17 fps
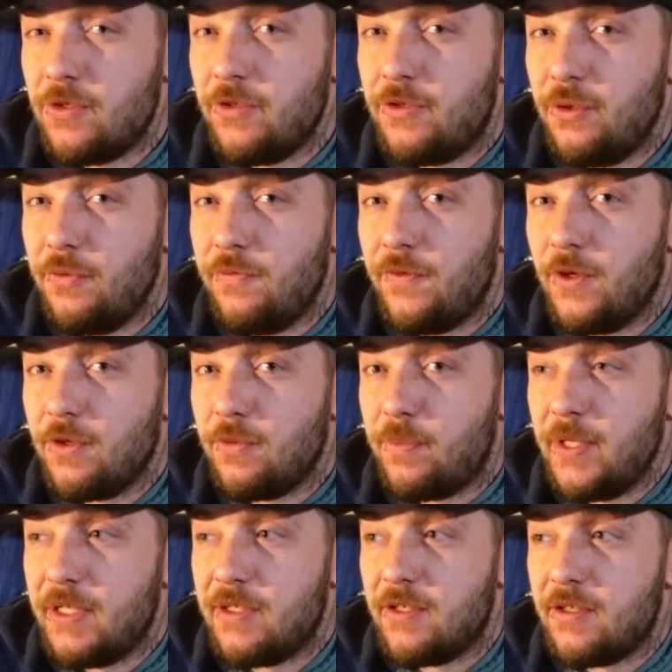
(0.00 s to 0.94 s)
the two first
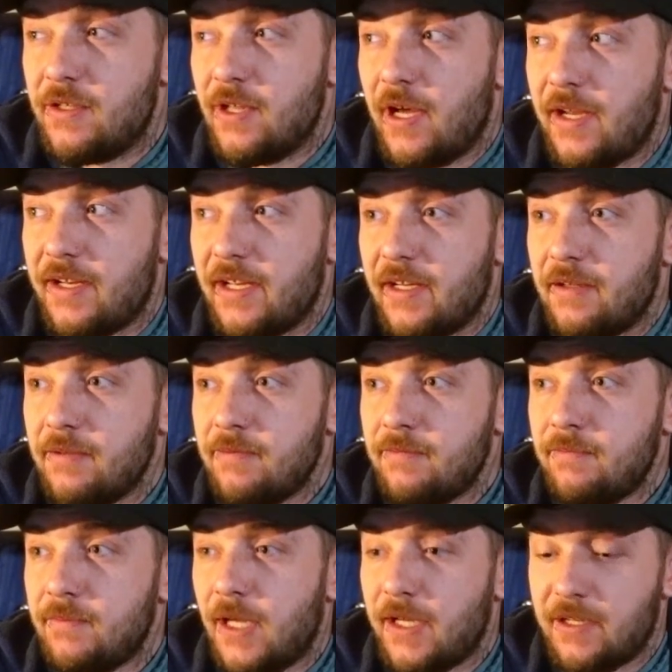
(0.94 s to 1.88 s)
pieces that I did.
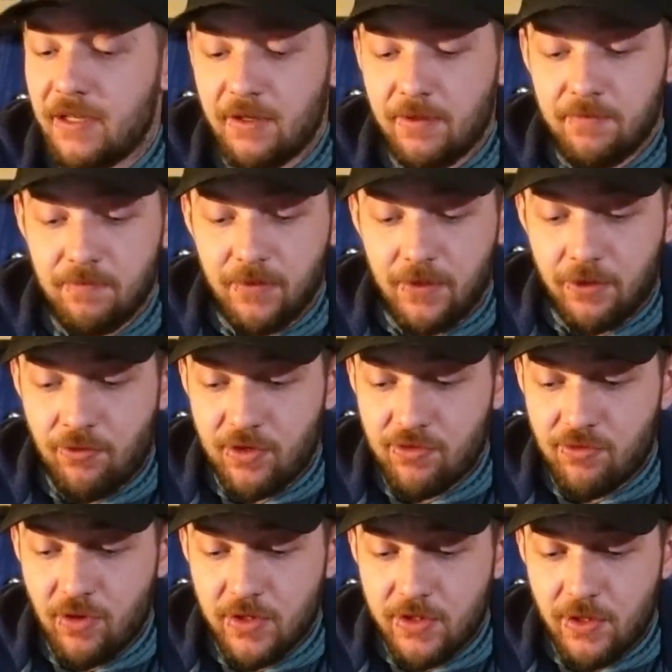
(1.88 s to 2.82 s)
I did the
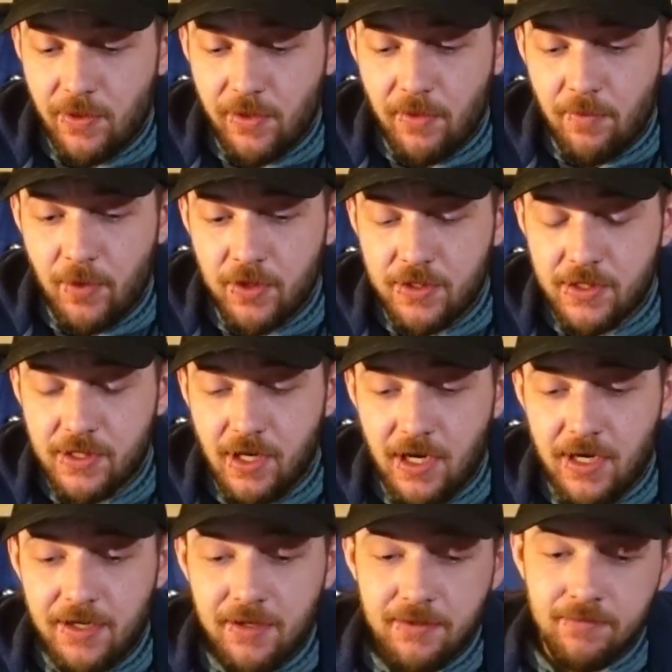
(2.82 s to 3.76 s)
crisscross sewing on one
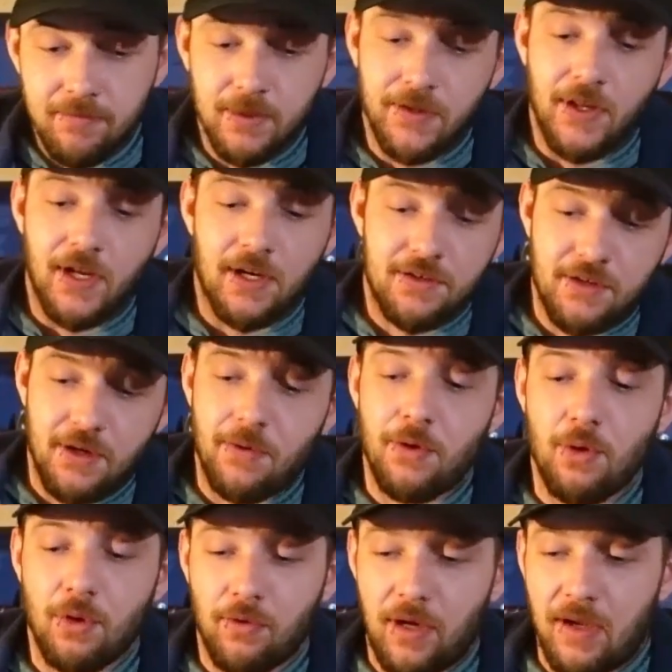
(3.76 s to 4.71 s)
side, and then I
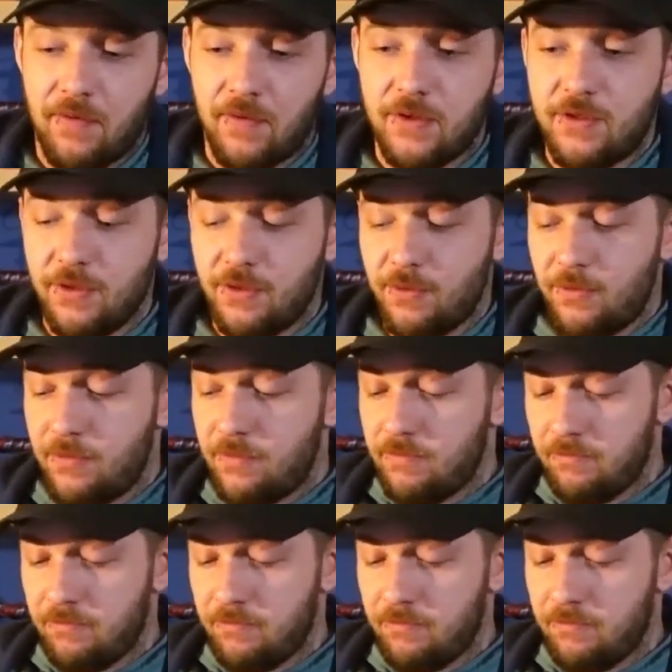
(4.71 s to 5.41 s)
sewed all around the